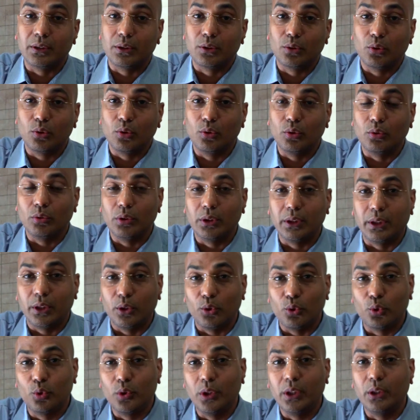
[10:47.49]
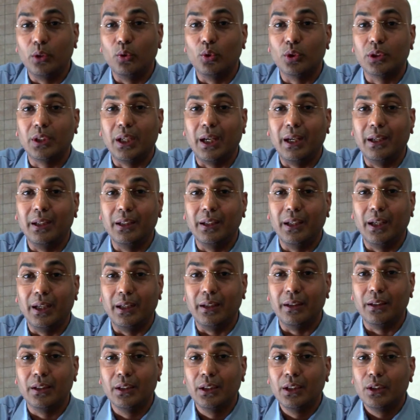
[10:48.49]
So it usually goes hand in
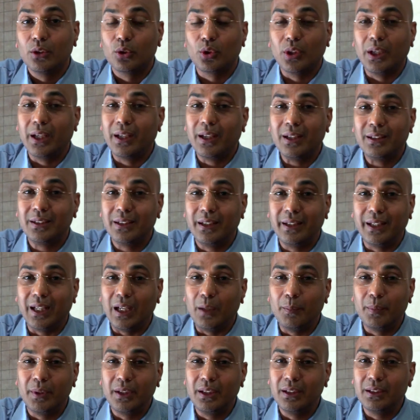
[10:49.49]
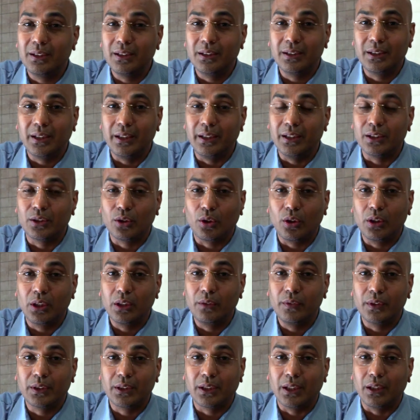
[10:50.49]
hand. So, like I said, diabetes is a
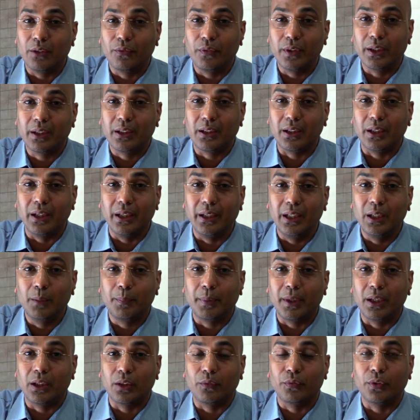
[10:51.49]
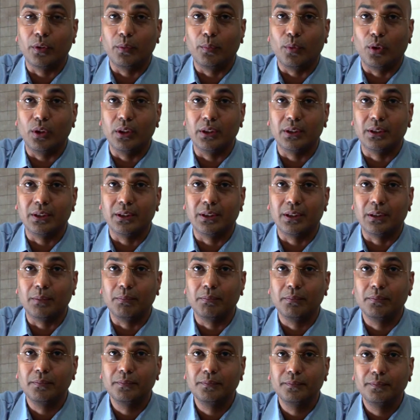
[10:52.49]
disorder which can affect any part of your body
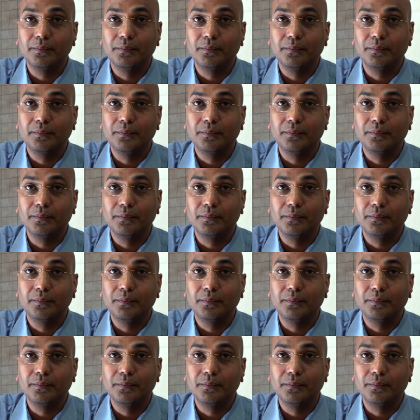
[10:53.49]
system.